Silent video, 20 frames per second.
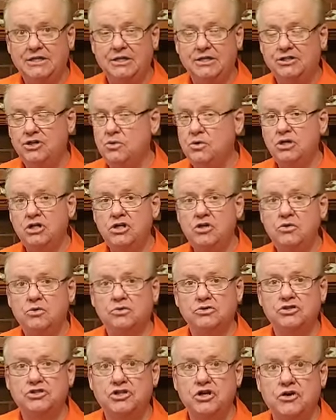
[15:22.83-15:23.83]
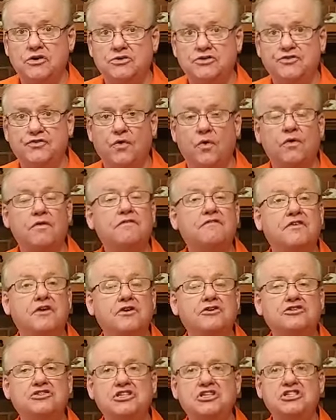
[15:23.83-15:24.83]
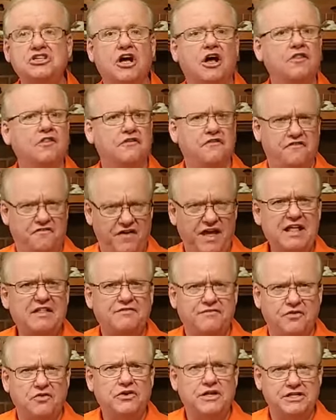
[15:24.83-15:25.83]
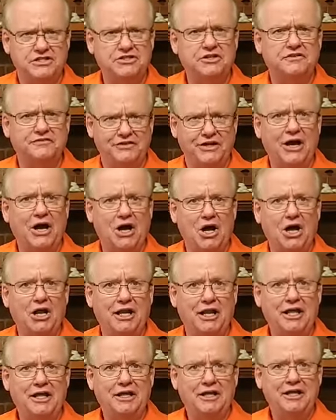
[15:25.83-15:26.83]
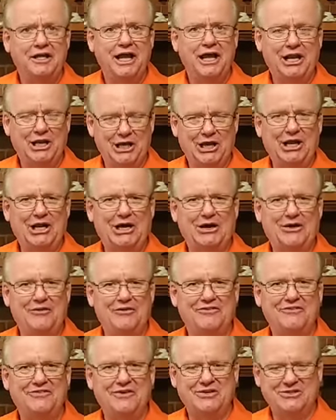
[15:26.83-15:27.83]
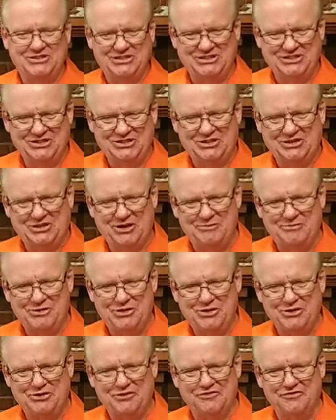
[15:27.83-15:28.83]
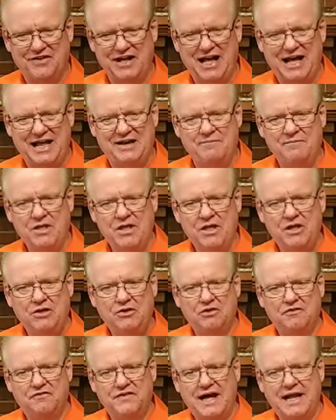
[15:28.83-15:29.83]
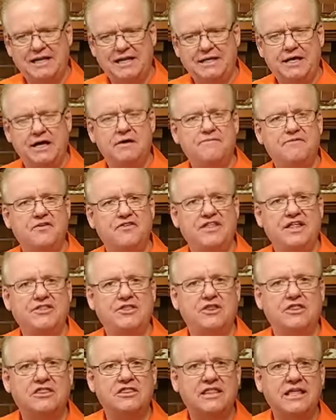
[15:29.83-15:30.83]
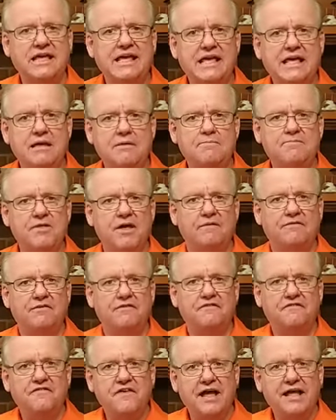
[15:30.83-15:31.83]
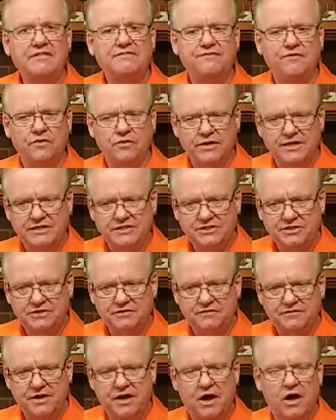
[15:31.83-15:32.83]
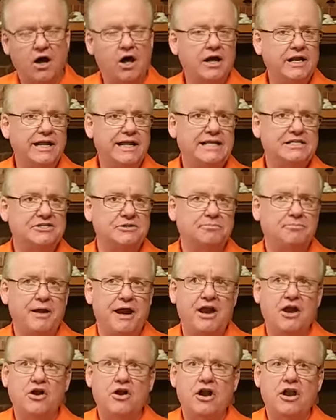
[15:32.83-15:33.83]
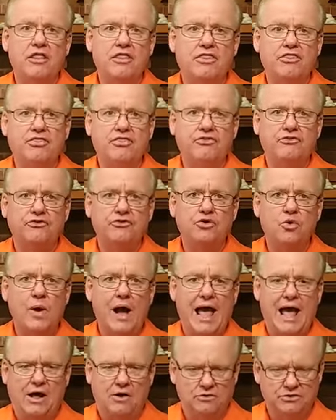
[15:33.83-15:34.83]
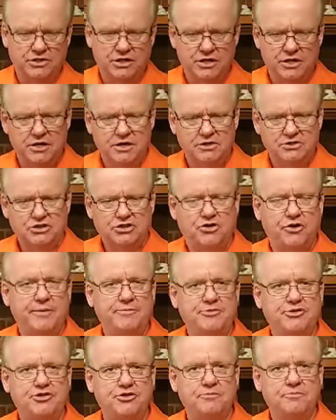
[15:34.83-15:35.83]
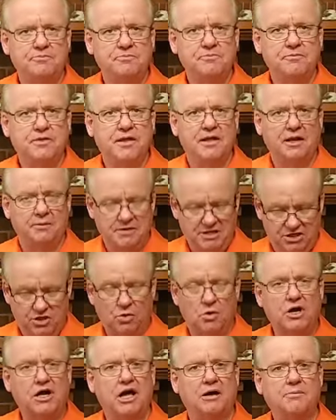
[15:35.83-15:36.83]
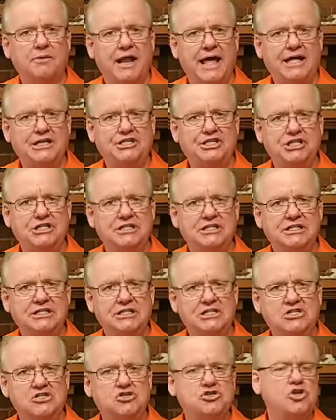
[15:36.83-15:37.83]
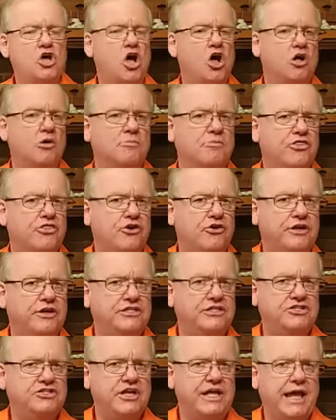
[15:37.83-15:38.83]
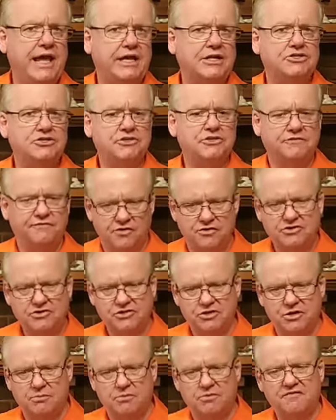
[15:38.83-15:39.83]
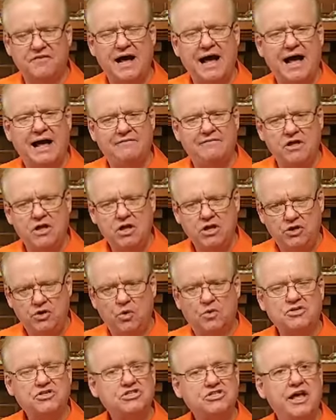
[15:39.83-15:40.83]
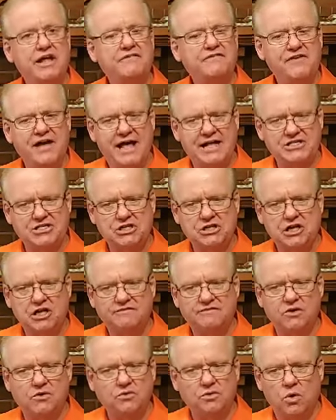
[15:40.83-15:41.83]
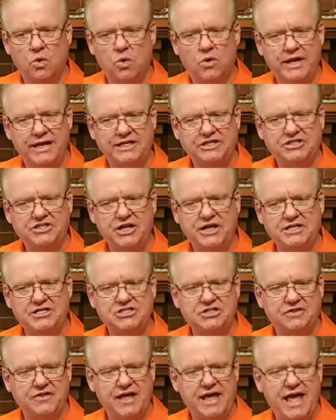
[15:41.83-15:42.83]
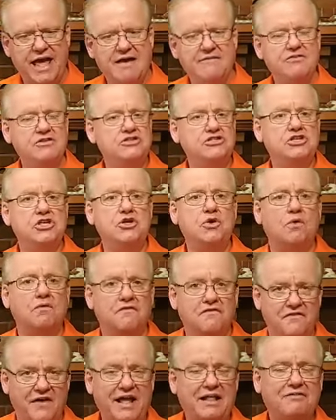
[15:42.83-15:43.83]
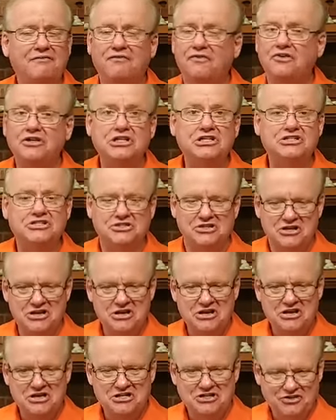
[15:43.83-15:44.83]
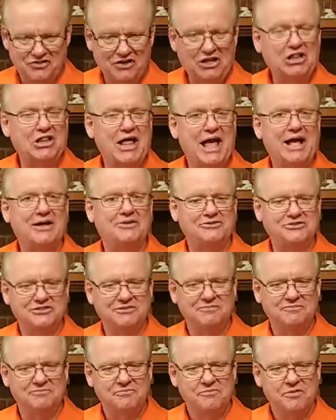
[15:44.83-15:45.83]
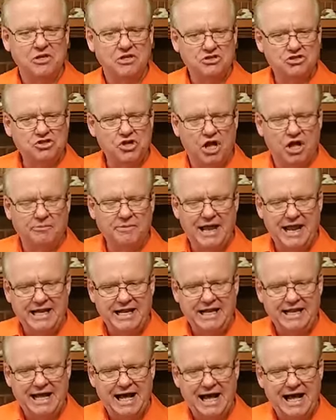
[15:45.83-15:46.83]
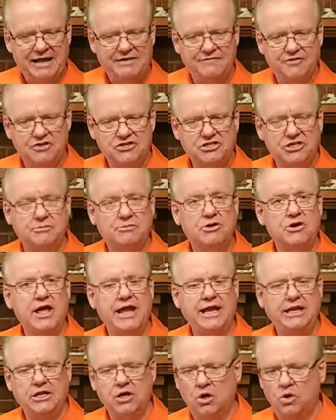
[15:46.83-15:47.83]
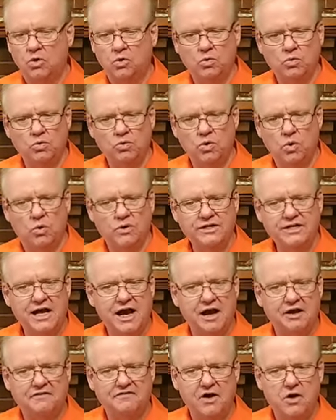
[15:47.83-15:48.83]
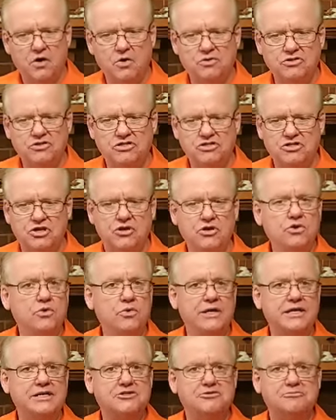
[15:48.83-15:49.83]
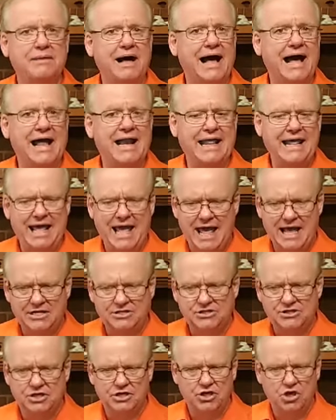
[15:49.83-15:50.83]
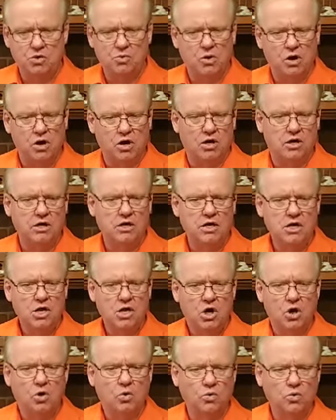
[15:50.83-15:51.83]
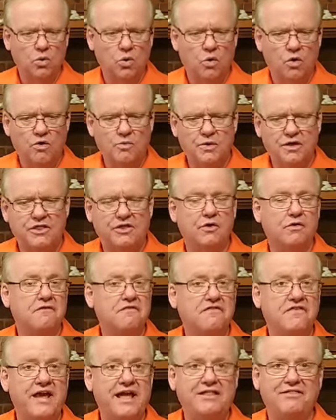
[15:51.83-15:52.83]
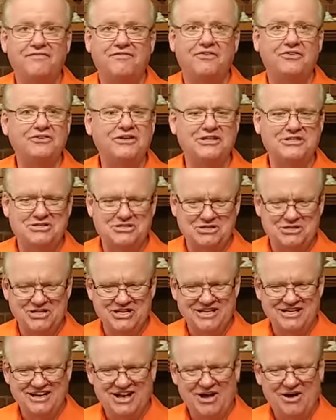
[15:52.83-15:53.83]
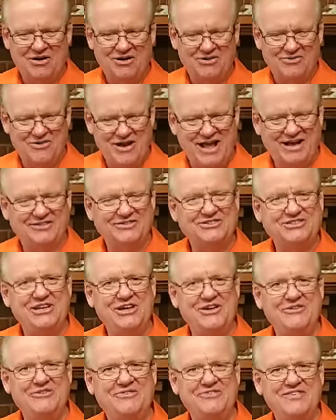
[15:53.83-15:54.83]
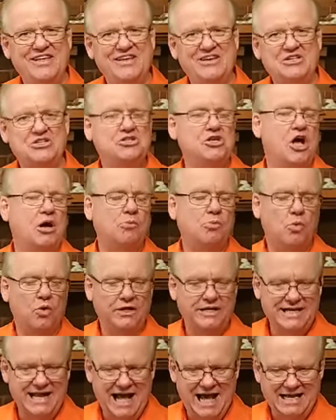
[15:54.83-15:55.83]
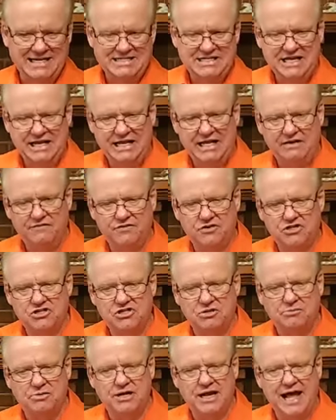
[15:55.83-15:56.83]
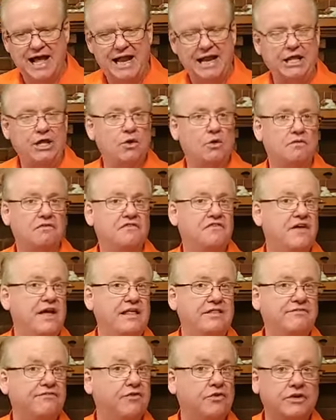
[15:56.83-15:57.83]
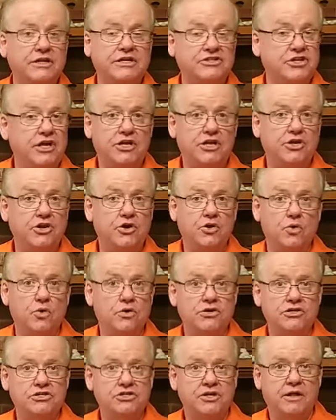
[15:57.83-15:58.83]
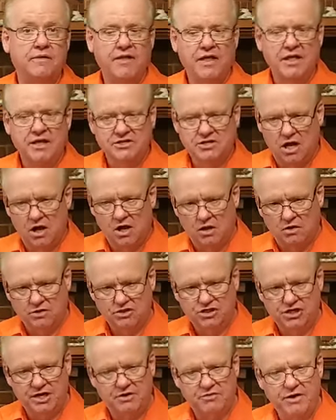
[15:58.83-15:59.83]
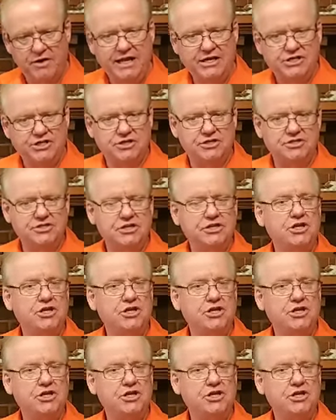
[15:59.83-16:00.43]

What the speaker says: Do a Google search for verses on the faithfulness of God. And look at all the verses of scripture you'll find. You'll find comfort that the theme of the faithfulness of God is apparent throughout scripture. Let me throw a couple at you. Psalm 36, verse number 5. Your steadfast love, O Lord, extends to the heavens, your faithfulness to the clouds. Psalm 89, verse number 8. O Lord God of hosts, who is mighty as you are, O Lord, with your faithfulness all around you. Psalm 119, verse number 90. Your faithfulness endures to all generations.